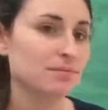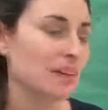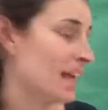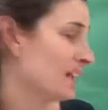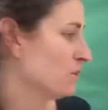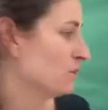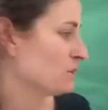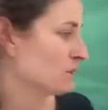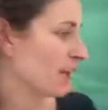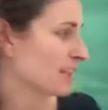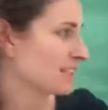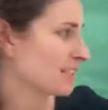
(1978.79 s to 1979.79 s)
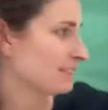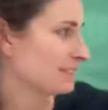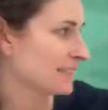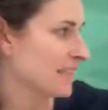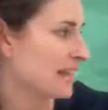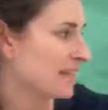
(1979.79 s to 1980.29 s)
I used lots of
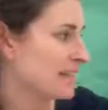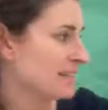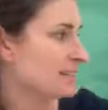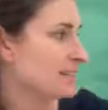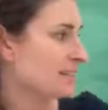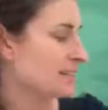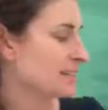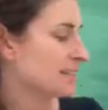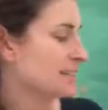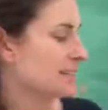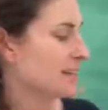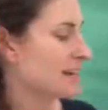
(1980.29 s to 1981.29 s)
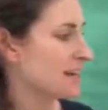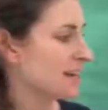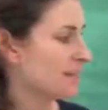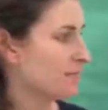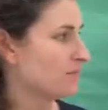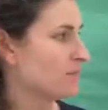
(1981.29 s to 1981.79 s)
lines on this
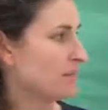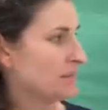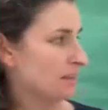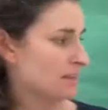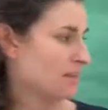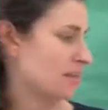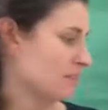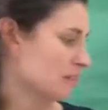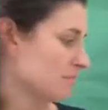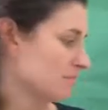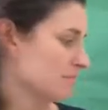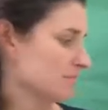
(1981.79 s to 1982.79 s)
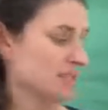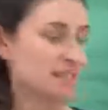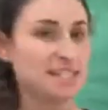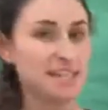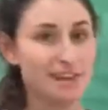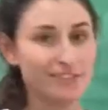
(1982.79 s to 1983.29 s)
side
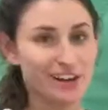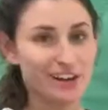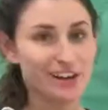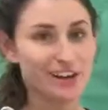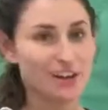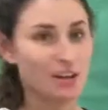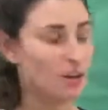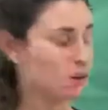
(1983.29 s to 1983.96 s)
instead of coloring all